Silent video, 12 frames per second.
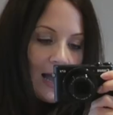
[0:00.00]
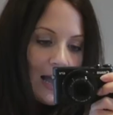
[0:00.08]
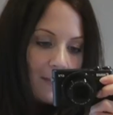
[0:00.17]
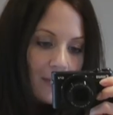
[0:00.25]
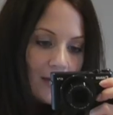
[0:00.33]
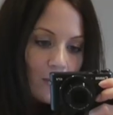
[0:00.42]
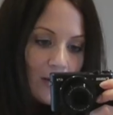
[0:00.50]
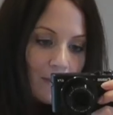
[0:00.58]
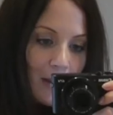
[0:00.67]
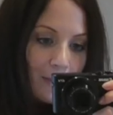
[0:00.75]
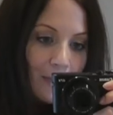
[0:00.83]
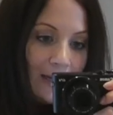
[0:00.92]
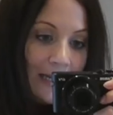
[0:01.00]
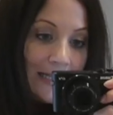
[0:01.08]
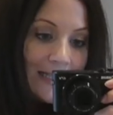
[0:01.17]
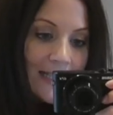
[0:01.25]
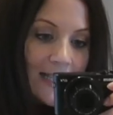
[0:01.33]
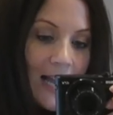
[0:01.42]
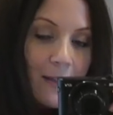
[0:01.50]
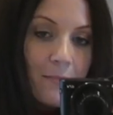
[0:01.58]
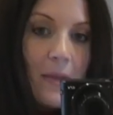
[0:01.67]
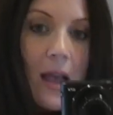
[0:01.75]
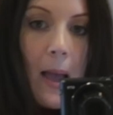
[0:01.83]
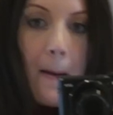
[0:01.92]
I'm gonna wear my Pauline
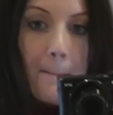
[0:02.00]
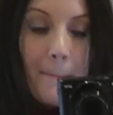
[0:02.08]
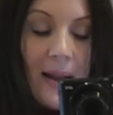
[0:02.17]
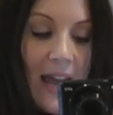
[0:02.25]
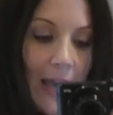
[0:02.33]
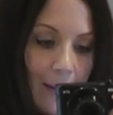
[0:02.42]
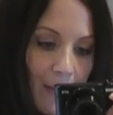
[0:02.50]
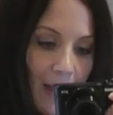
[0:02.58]
Syme black